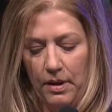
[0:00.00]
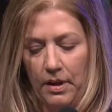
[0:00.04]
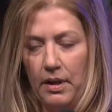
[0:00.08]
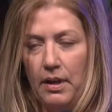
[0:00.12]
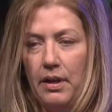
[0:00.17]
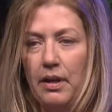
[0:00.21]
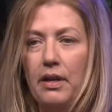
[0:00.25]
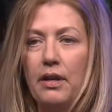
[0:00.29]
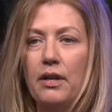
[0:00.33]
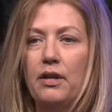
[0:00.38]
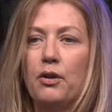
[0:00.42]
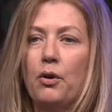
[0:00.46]

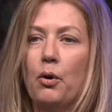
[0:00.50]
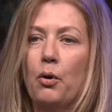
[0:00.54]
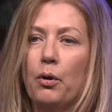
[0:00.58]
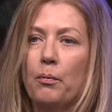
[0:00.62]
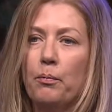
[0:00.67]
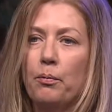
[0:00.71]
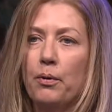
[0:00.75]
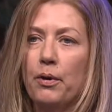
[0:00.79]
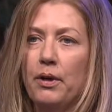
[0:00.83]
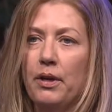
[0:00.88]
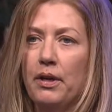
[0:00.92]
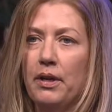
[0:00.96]

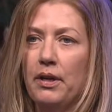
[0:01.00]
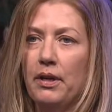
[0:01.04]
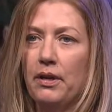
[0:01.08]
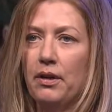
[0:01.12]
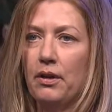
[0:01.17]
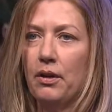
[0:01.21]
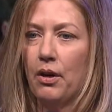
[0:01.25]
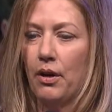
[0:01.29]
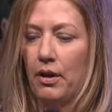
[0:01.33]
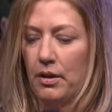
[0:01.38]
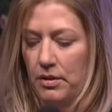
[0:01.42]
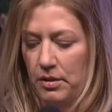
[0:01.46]
incorporating
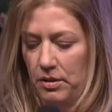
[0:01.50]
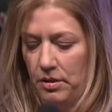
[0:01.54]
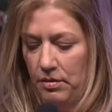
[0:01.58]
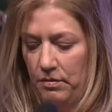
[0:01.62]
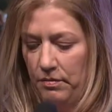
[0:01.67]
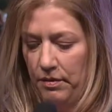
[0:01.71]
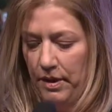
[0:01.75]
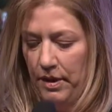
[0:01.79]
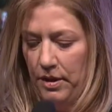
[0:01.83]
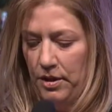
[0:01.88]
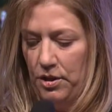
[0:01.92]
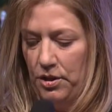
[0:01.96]

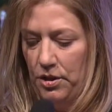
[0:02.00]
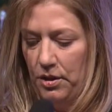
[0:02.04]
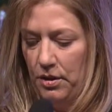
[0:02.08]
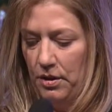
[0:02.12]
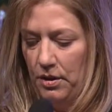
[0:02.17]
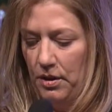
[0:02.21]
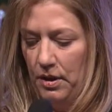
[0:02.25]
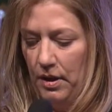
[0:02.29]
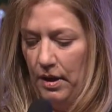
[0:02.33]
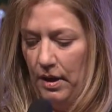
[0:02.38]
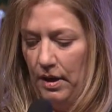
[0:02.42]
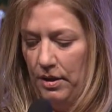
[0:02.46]

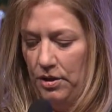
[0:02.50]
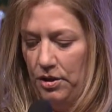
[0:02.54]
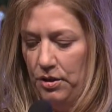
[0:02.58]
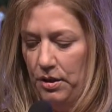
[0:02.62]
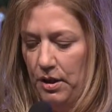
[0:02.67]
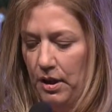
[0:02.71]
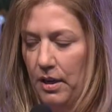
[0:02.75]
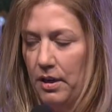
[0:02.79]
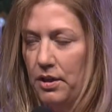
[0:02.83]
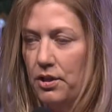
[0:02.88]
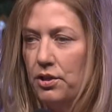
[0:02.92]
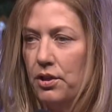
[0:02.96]
conservation
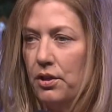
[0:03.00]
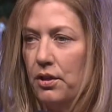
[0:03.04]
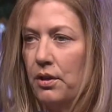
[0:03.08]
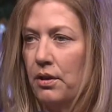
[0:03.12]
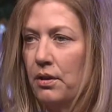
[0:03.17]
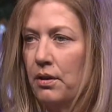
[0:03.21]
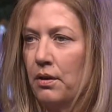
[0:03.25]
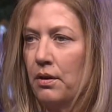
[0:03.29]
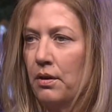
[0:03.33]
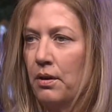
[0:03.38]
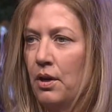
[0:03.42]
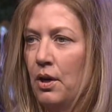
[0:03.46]

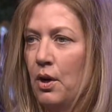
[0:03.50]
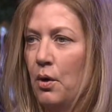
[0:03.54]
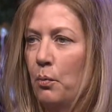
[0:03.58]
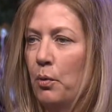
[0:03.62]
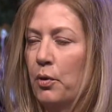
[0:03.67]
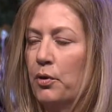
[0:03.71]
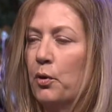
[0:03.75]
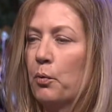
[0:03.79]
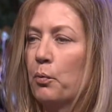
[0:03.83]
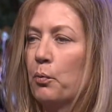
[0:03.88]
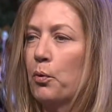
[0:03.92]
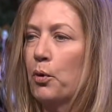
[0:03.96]
education with
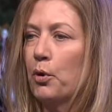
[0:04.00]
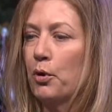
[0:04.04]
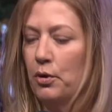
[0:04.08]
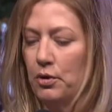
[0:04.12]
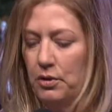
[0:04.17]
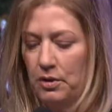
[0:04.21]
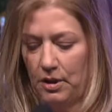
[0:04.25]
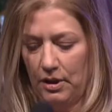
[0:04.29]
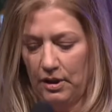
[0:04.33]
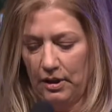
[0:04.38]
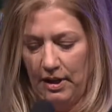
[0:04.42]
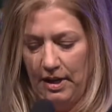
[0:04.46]
a
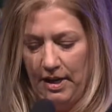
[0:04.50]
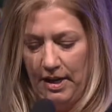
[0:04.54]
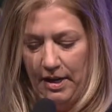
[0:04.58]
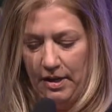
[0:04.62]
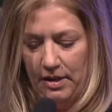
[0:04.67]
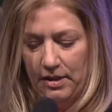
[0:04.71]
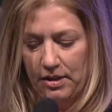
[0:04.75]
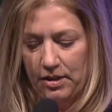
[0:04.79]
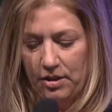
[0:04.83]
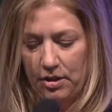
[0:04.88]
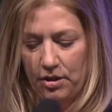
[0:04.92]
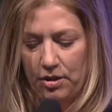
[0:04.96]
world
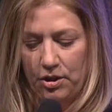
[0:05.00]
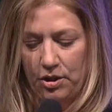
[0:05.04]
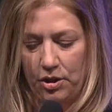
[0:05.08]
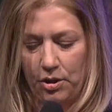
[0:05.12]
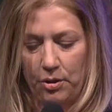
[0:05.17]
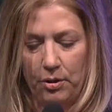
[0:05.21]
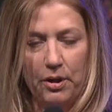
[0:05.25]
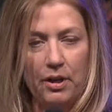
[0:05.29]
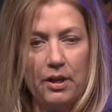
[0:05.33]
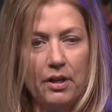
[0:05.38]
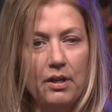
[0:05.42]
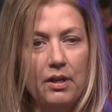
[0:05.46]
class
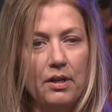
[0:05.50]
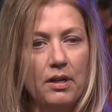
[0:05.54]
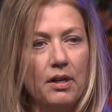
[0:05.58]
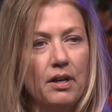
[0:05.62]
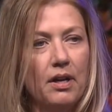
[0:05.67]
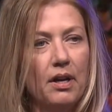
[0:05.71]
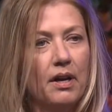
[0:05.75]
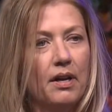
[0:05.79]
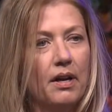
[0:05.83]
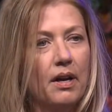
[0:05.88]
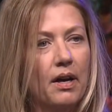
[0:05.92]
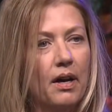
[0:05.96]
shooting
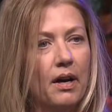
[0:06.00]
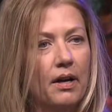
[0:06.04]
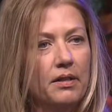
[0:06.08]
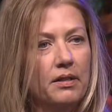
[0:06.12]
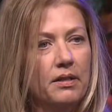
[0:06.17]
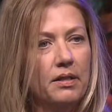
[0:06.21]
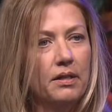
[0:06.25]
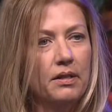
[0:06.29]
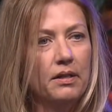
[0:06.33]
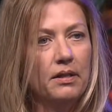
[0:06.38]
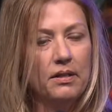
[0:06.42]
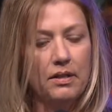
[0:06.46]
and
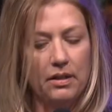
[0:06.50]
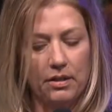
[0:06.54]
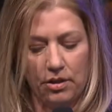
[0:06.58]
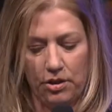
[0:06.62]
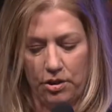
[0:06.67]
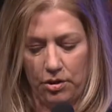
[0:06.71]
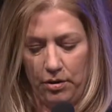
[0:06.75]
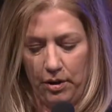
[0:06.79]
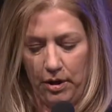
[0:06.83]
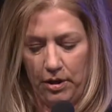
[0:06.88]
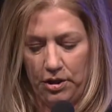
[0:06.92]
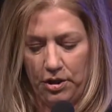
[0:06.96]
hunting
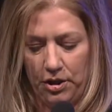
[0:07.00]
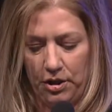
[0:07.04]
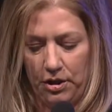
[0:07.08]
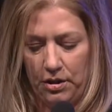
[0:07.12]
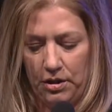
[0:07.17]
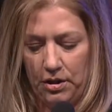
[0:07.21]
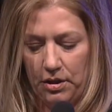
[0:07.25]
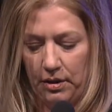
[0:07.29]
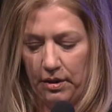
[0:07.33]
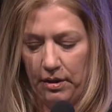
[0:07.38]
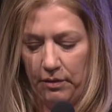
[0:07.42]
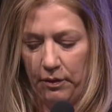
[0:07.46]
instruction
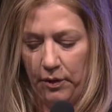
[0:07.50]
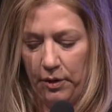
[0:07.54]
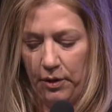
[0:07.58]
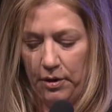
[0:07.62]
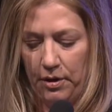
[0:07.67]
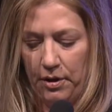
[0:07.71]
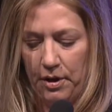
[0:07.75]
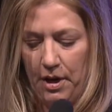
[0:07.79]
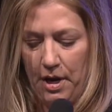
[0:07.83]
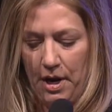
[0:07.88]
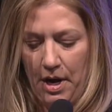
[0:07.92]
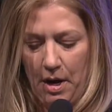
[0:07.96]

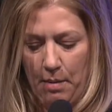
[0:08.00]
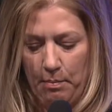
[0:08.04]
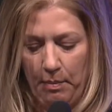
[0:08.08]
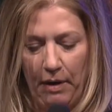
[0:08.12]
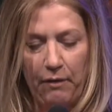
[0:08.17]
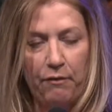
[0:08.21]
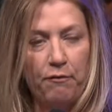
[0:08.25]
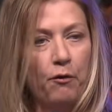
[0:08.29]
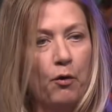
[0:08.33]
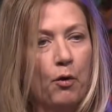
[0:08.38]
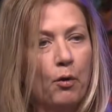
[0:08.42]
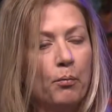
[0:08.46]
delivered by
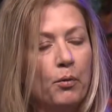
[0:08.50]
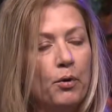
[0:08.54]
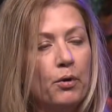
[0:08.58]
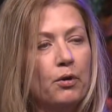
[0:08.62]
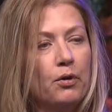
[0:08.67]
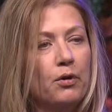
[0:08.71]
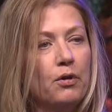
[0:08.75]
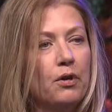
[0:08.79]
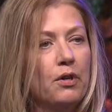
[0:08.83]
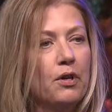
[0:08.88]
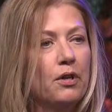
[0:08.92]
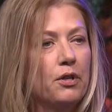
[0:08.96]

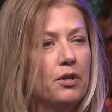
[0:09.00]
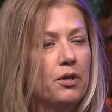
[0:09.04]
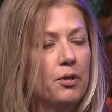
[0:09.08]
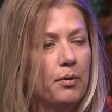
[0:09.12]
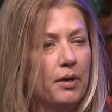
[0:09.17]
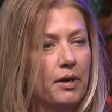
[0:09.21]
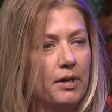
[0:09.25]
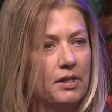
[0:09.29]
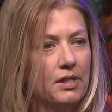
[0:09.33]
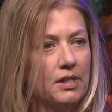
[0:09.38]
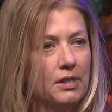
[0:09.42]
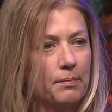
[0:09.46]
former
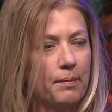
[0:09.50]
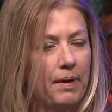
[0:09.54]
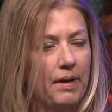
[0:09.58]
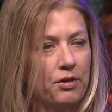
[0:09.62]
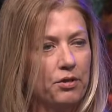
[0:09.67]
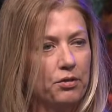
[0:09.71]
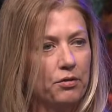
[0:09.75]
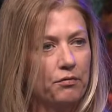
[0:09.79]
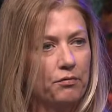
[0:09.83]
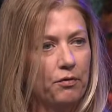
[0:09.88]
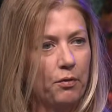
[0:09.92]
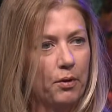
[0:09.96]
U.S.
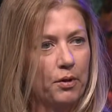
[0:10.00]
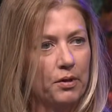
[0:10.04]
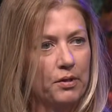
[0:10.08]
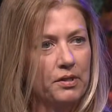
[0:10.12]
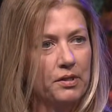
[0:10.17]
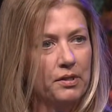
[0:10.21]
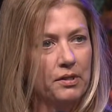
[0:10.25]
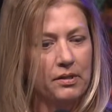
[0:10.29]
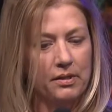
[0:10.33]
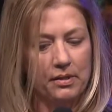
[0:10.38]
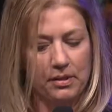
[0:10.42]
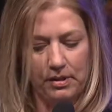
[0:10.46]
Special
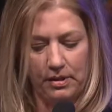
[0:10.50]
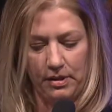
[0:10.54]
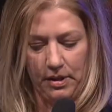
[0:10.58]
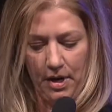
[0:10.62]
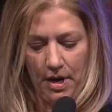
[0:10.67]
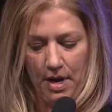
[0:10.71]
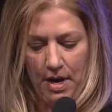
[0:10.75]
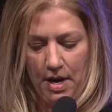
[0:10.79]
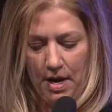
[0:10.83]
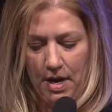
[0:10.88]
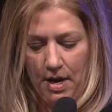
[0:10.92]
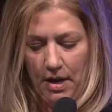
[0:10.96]
Forces
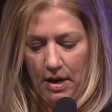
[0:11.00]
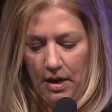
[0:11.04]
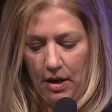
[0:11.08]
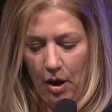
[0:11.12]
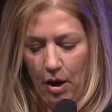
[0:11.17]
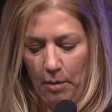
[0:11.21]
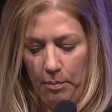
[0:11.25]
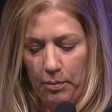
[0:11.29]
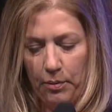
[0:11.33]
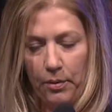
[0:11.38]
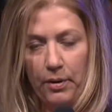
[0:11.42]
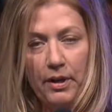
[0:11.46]

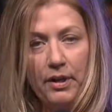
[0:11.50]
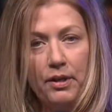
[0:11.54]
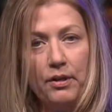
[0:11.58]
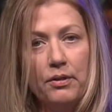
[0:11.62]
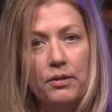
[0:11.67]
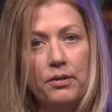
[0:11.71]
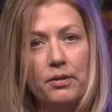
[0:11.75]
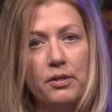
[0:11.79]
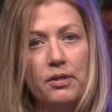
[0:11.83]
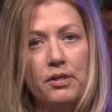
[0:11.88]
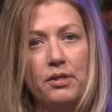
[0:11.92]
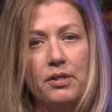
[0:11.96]

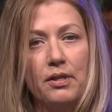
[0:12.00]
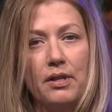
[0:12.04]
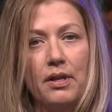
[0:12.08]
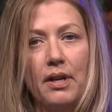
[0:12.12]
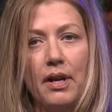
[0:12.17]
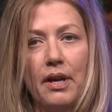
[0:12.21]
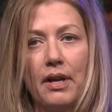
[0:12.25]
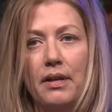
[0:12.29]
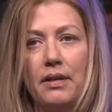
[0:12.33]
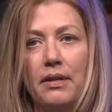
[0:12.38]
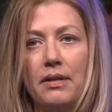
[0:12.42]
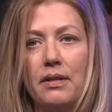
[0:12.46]
operators
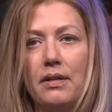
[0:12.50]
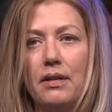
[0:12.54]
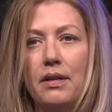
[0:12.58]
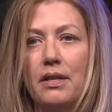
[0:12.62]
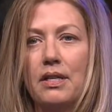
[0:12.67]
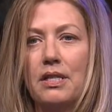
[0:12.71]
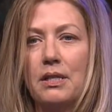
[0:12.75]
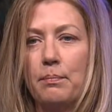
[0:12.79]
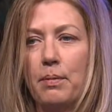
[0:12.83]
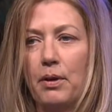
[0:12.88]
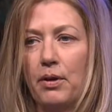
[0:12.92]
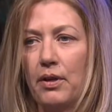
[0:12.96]
and
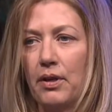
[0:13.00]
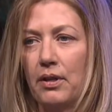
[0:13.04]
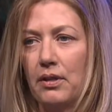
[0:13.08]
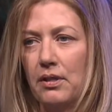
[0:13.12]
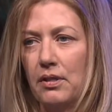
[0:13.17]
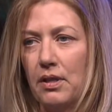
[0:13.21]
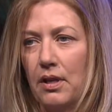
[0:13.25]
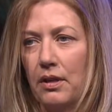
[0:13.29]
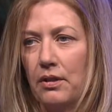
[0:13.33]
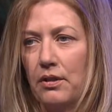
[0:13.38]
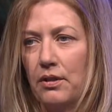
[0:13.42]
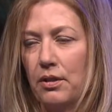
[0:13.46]
experienced
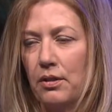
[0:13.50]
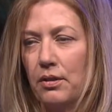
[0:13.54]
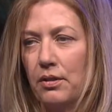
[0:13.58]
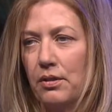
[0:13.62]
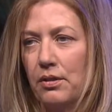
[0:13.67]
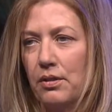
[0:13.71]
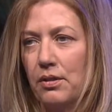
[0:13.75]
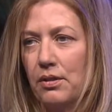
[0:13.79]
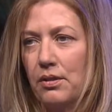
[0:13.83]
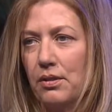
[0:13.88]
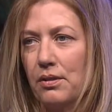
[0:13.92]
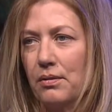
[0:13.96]

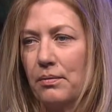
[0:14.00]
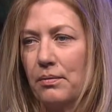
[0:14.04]
hunters.